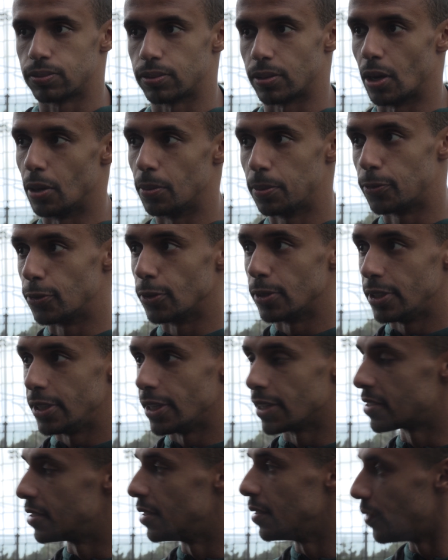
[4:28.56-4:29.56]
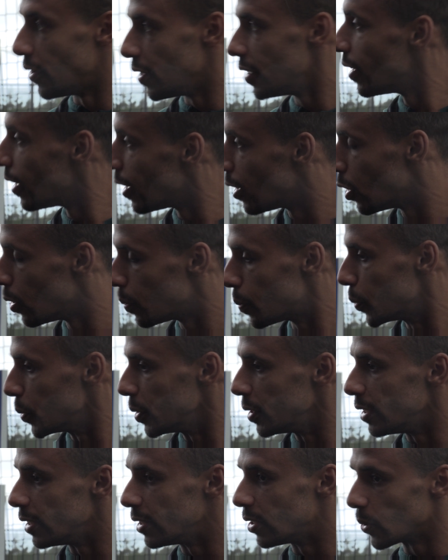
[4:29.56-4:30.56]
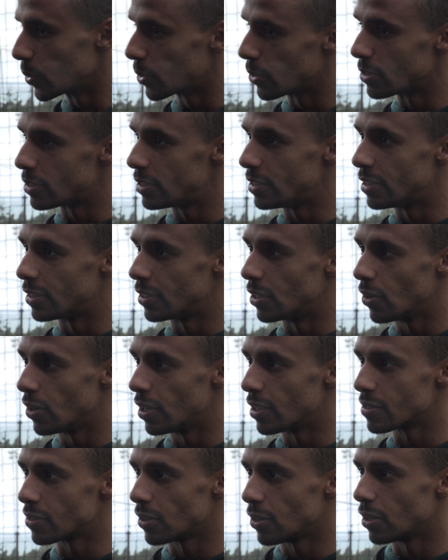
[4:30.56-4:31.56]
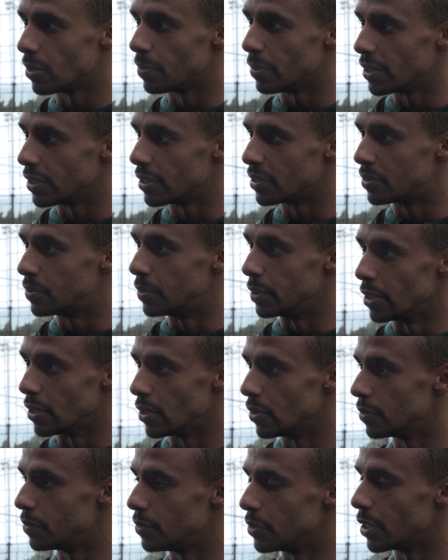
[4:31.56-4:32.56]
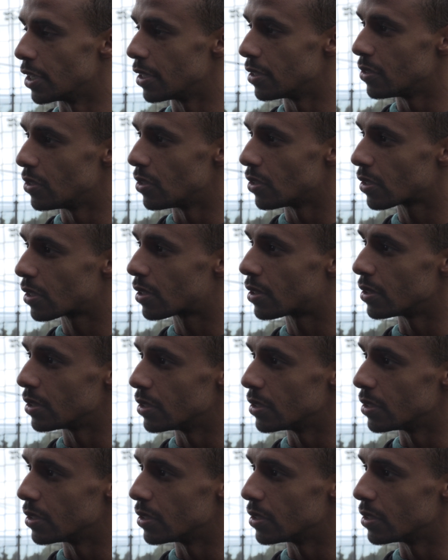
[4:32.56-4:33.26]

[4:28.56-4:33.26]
Hopefully, as a defender, I hope we don't concede a goal at all, but we know if you get a knock,